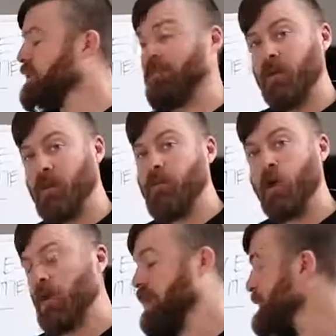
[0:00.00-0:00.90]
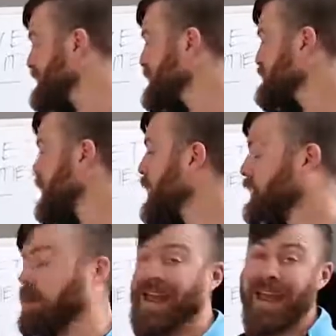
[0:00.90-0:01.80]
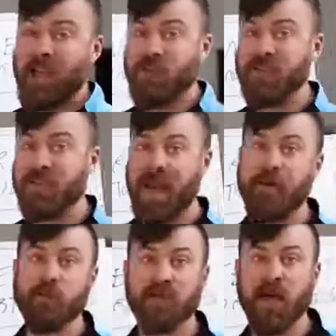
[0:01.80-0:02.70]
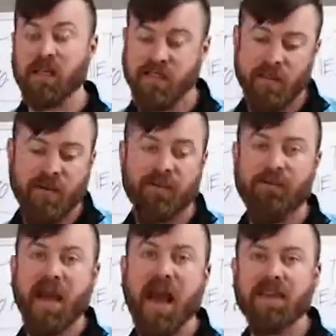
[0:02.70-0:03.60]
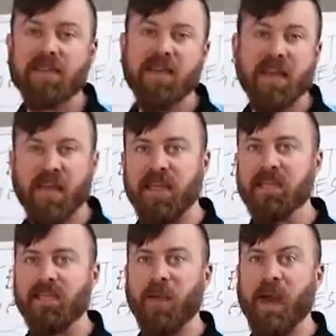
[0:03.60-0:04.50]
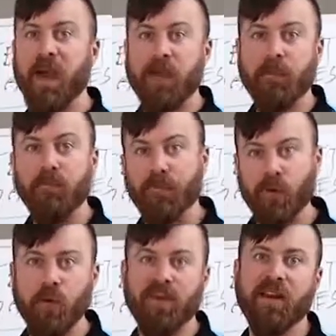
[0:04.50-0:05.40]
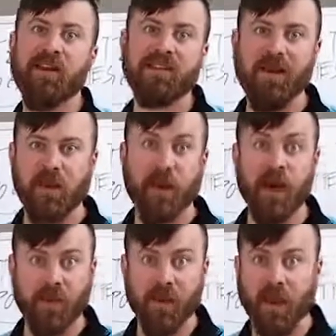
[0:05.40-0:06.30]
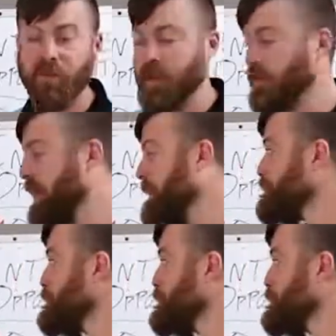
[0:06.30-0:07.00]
the affiliate marketing business model and using advertising. Fast, easy way, proven to make a lot of money on the internet.